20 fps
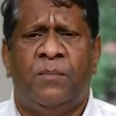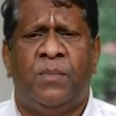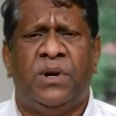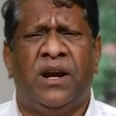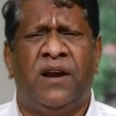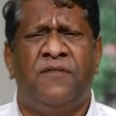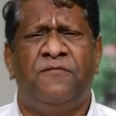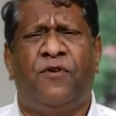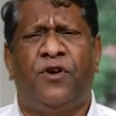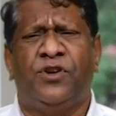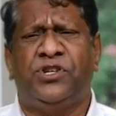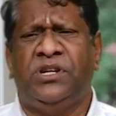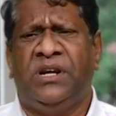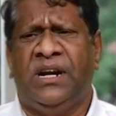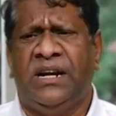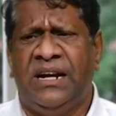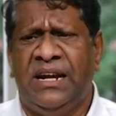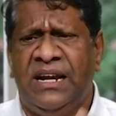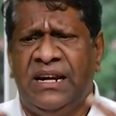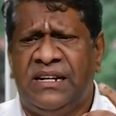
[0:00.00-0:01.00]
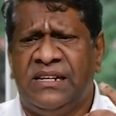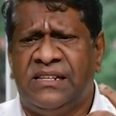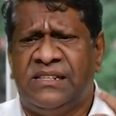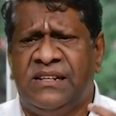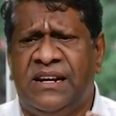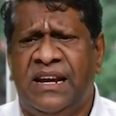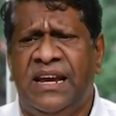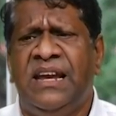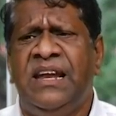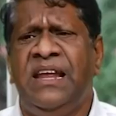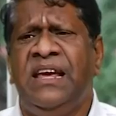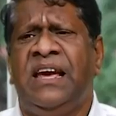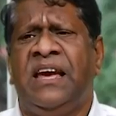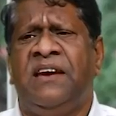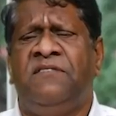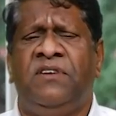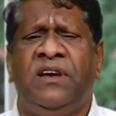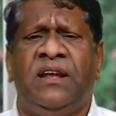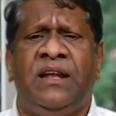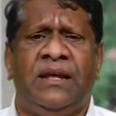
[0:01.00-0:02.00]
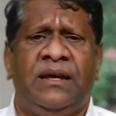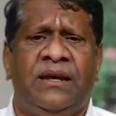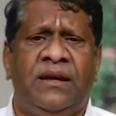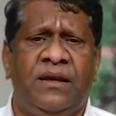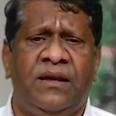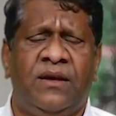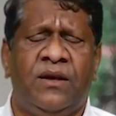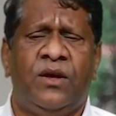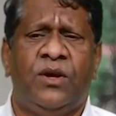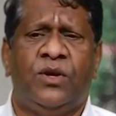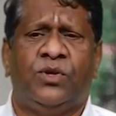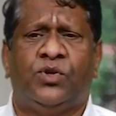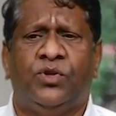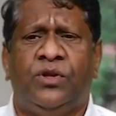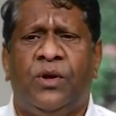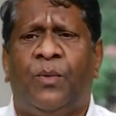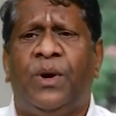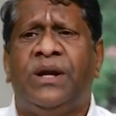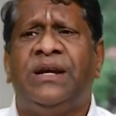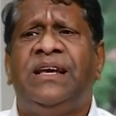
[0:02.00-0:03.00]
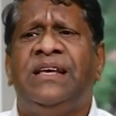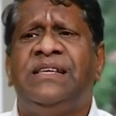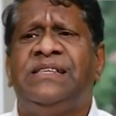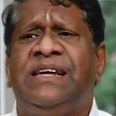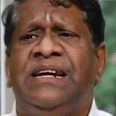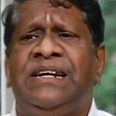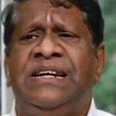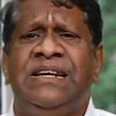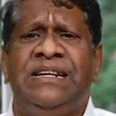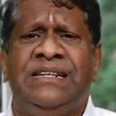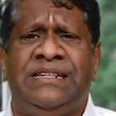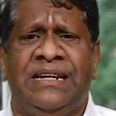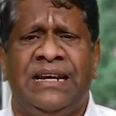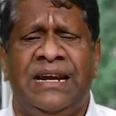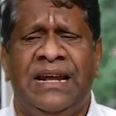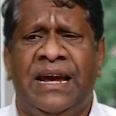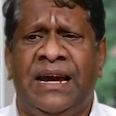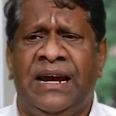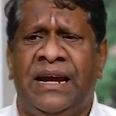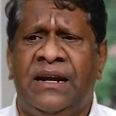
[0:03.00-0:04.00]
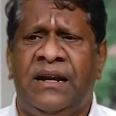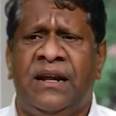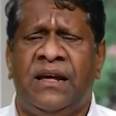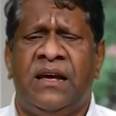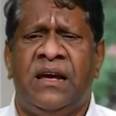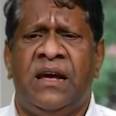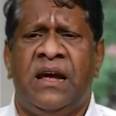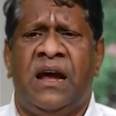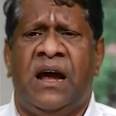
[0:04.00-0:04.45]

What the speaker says: But unfortunately, it is raining heavily, so the work is getting delayed,